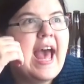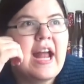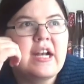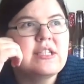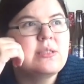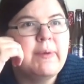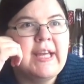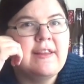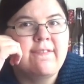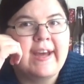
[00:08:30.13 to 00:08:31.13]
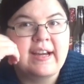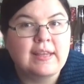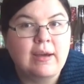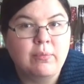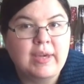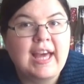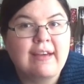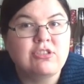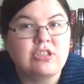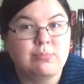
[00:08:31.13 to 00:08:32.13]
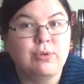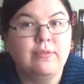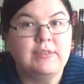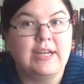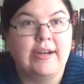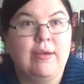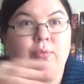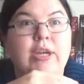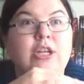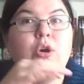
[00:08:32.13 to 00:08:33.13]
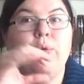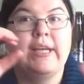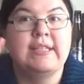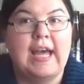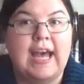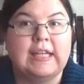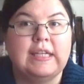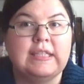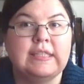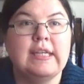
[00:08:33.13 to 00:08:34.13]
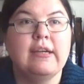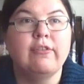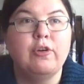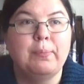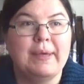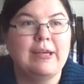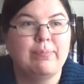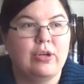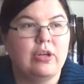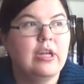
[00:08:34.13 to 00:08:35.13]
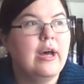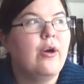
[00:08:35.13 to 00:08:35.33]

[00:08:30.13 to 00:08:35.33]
And despite the fact that we have just moved here and we know exactly 0 people,